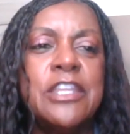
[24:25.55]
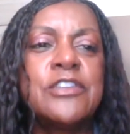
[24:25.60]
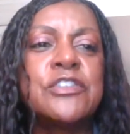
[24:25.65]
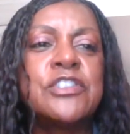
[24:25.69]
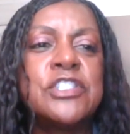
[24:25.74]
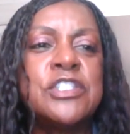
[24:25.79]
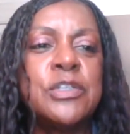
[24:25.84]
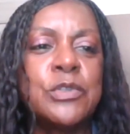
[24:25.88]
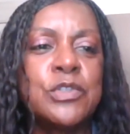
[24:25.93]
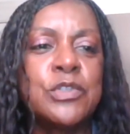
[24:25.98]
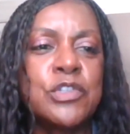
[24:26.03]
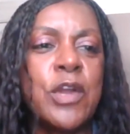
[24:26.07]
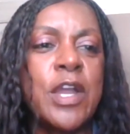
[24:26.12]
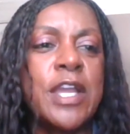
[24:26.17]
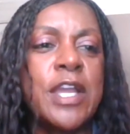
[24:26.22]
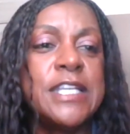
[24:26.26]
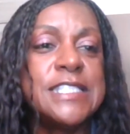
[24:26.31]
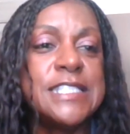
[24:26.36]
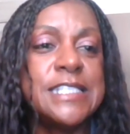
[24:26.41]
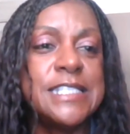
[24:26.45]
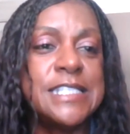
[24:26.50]
They're still
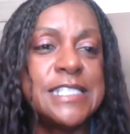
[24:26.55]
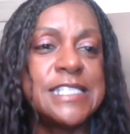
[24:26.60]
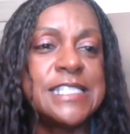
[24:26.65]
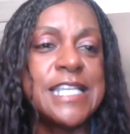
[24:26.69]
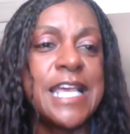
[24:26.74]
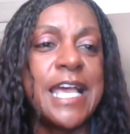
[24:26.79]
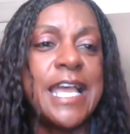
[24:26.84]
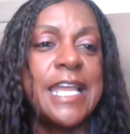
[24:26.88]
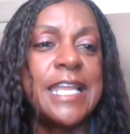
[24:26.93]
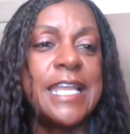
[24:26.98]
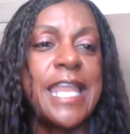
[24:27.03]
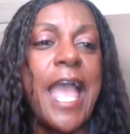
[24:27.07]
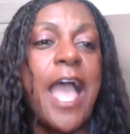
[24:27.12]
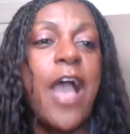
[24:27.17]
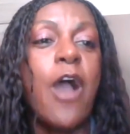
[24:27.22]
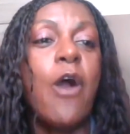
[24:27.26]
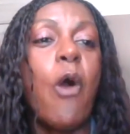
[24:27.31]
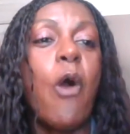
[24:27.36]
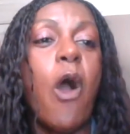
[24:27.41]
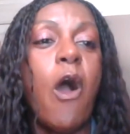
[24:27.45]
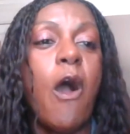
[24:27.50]
trying to decide how